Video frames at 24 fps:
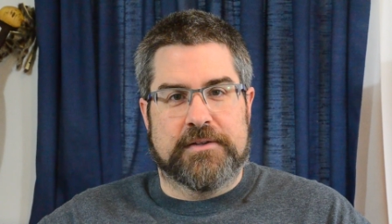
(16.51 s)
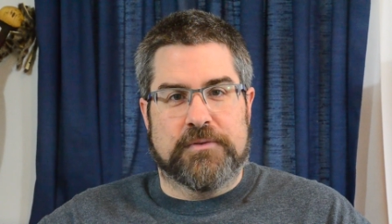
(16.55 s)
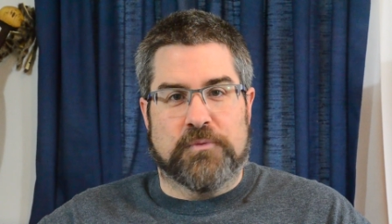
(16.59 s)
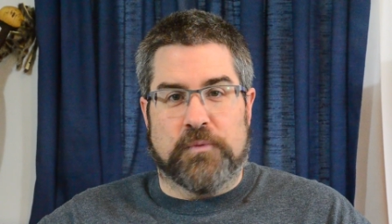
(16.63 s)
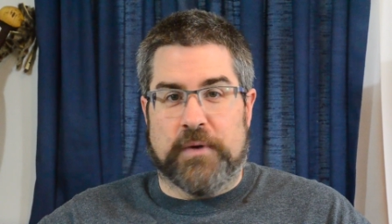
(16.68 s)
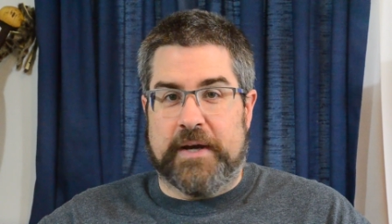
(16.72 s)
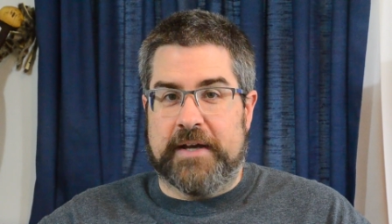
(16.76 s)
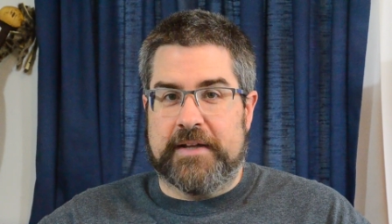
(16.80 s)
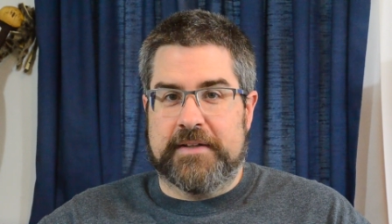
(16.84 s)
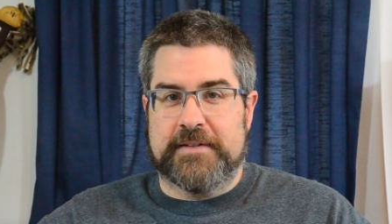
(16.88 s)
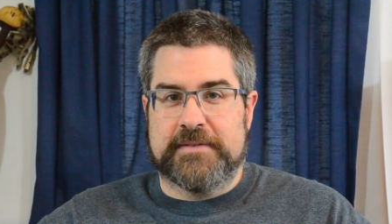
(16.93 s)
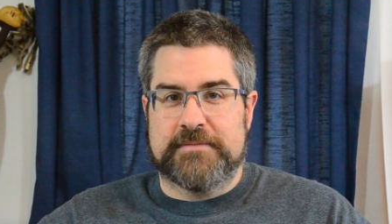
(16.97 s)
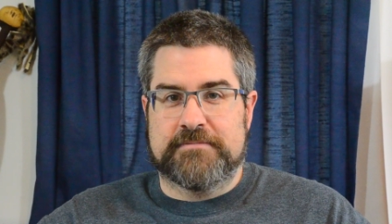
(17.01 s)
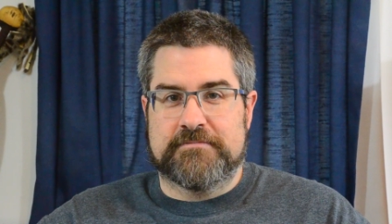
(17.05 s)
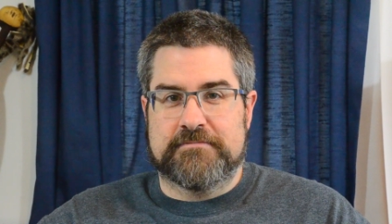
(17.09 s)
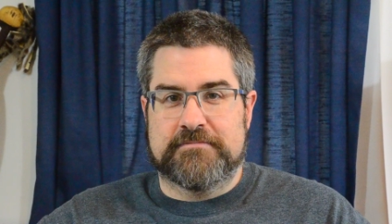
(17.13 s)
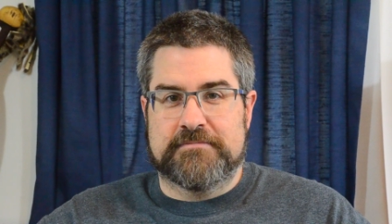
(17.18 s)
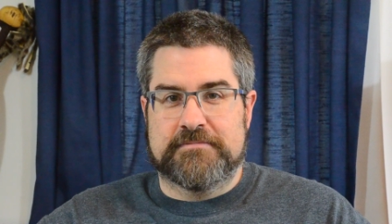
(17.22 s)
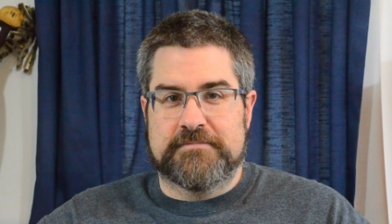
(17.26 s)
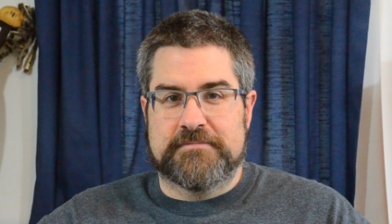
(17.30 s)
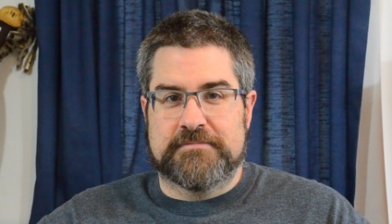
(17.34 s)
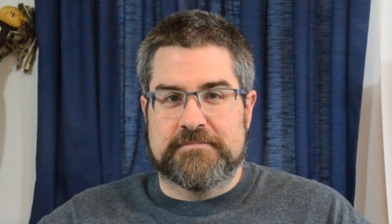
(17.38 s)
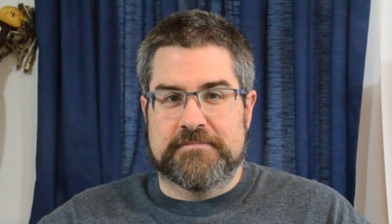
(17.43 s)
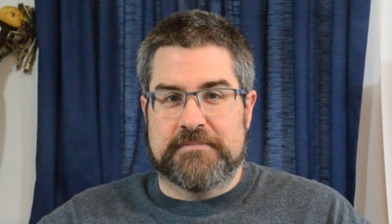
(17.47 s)
Well,
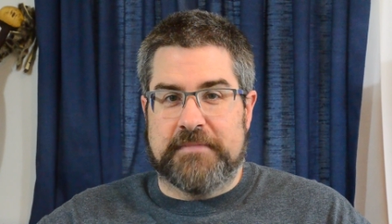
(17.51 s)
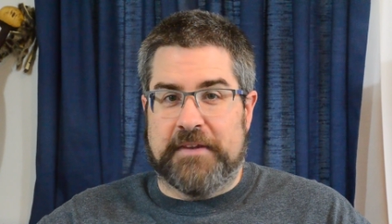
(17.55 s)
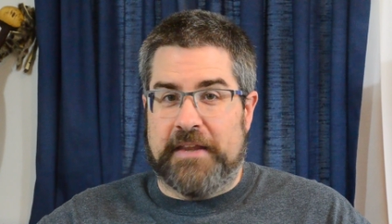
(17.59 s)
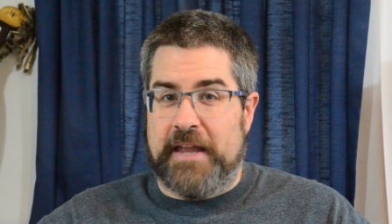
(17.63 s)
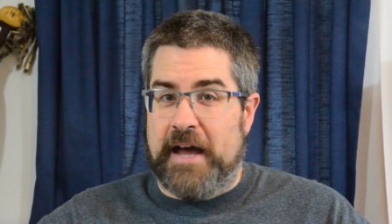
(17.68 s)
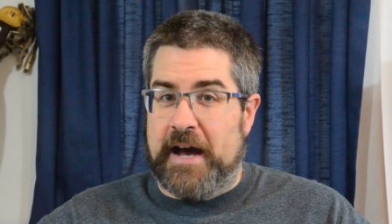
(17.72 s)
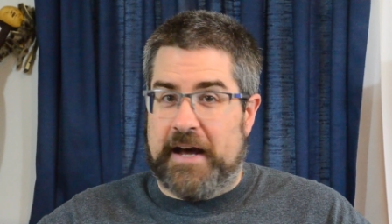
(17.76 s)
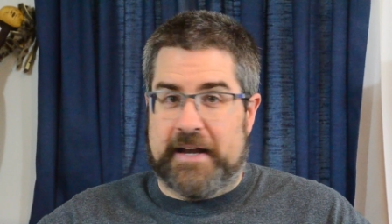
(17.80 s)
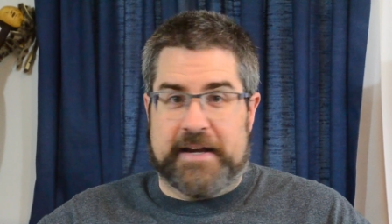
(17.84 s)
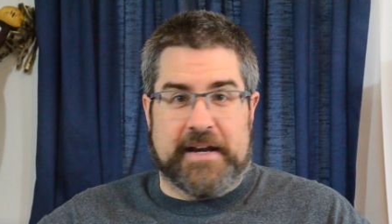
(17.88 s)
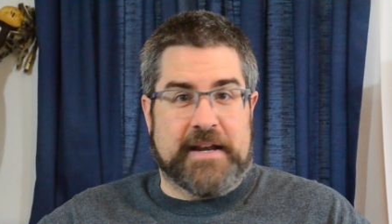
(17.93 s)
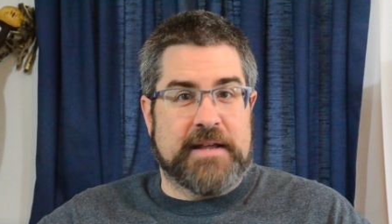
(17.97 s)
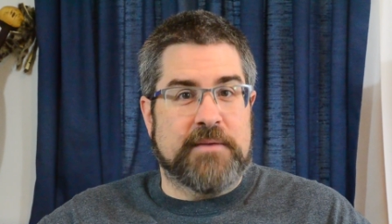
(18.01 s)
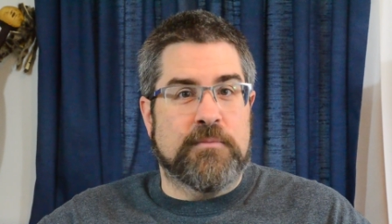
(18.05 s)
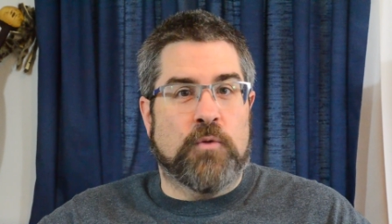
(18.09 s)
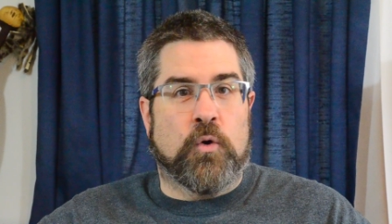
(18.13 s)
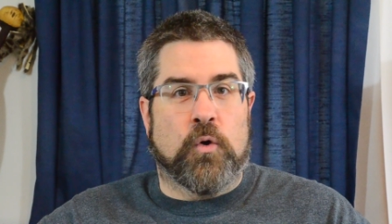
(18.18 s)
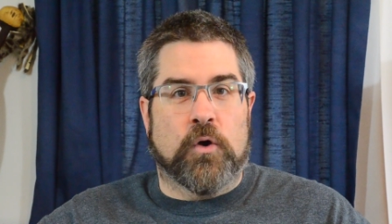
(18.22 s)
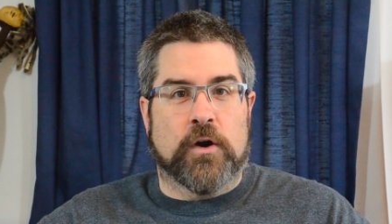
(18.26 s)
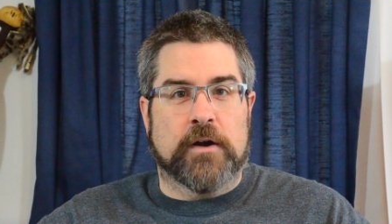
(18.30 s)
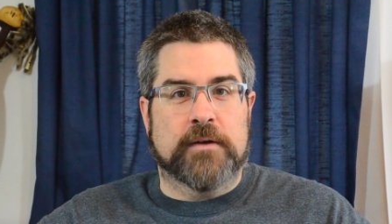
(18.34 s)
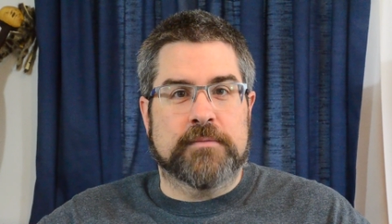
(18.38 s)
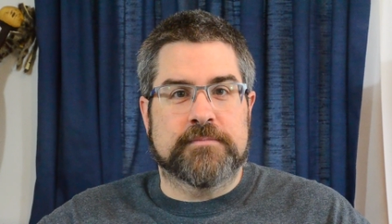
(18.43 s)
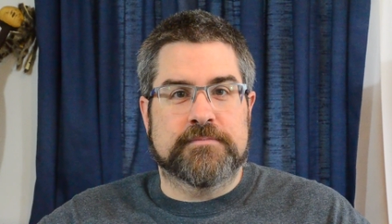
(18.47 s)
not
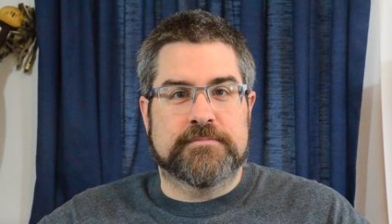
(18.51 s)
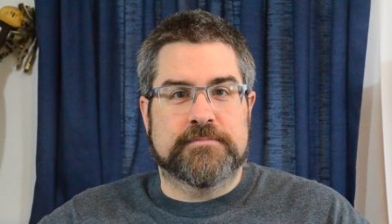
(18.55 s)
anymore.